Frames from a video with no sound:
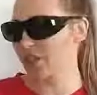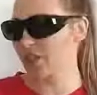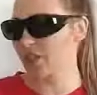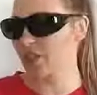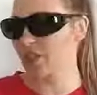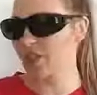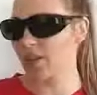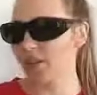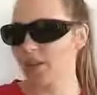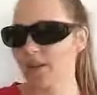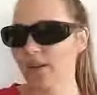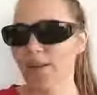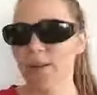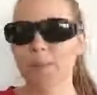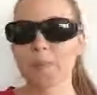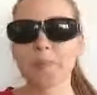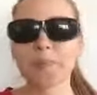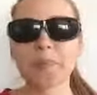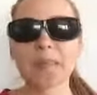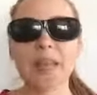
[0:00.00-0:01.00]

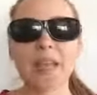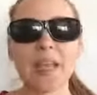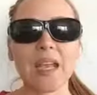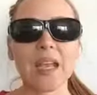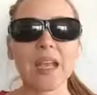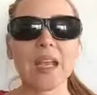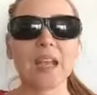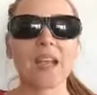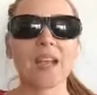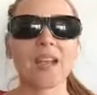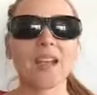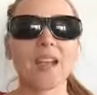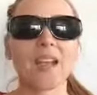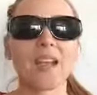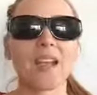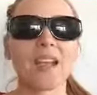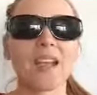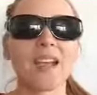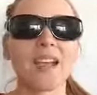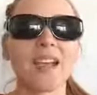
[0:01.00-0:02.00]
Deshler.
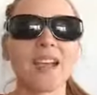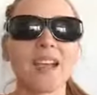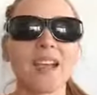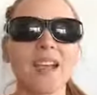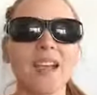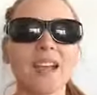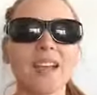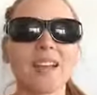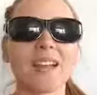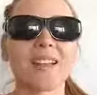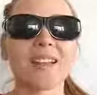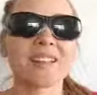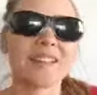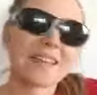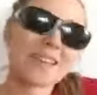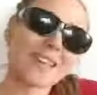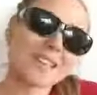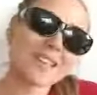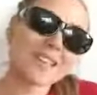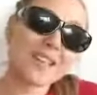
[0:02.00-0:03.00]

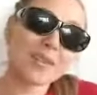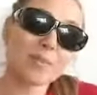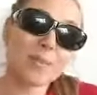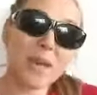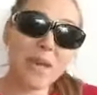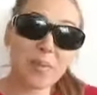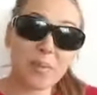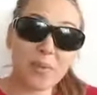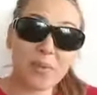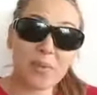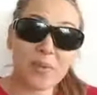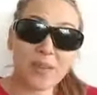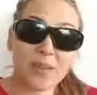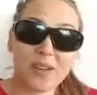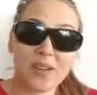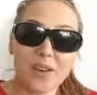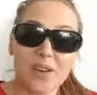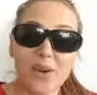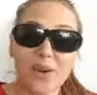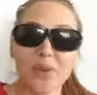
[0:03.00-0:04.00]
And things that make me
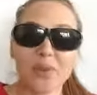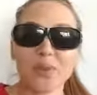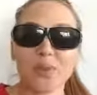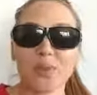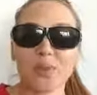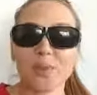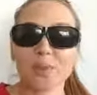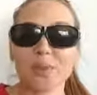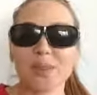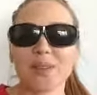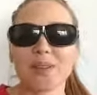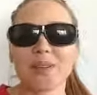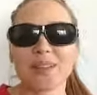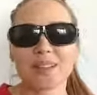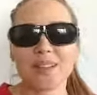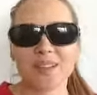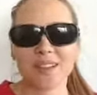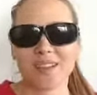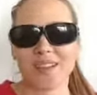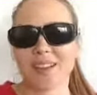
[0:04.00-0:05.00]
feel
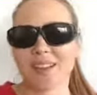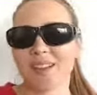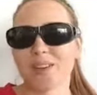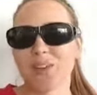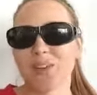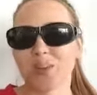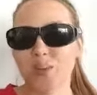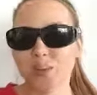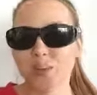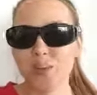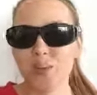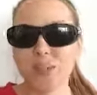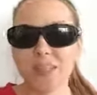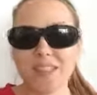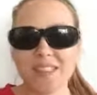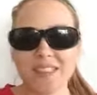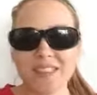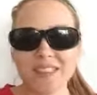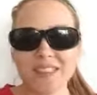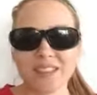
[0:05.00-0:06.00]
uncomfortable. I don't do
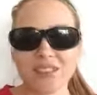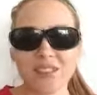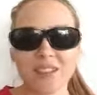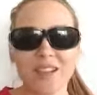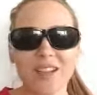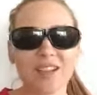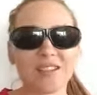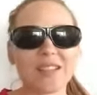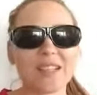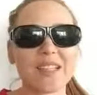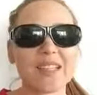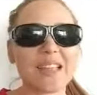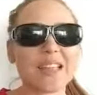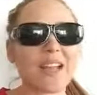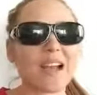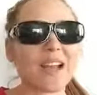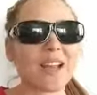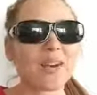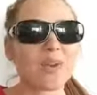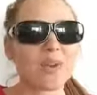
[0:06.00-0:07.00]
this surgery every
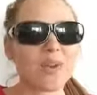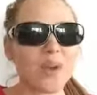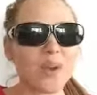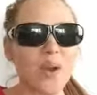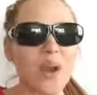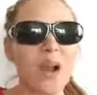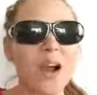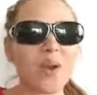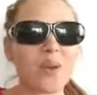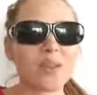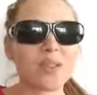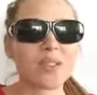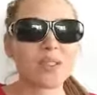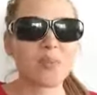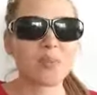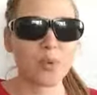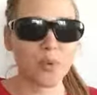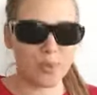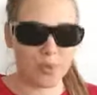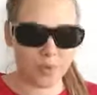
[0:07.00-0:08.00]
day. I don't know how
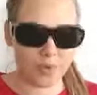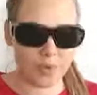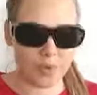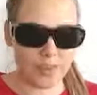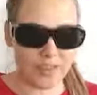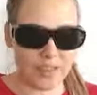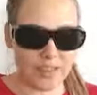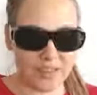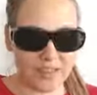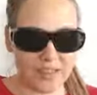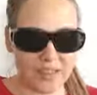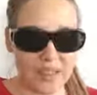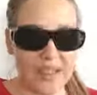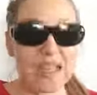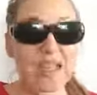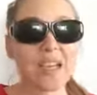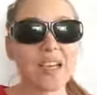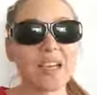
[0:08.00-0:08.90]
it's supposed to be done.